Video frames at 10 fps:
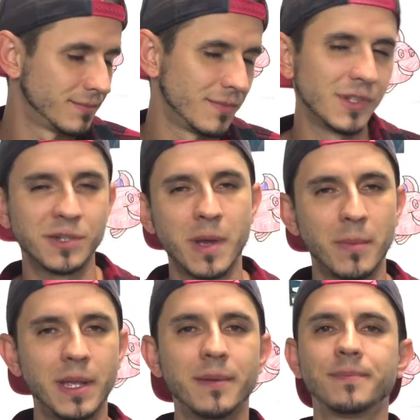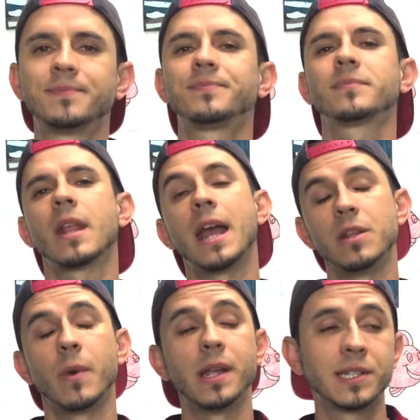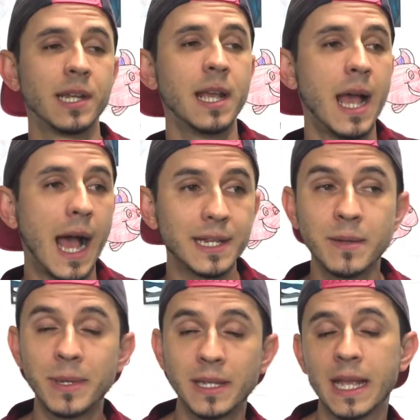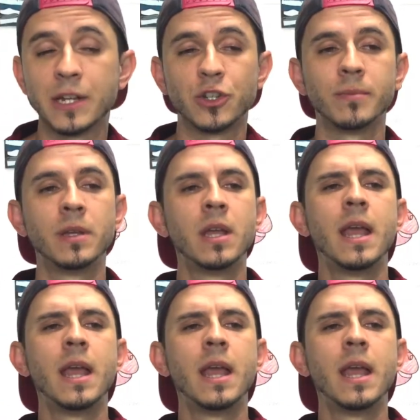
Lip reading: You smell me? Anyways, I dip it in ketchup.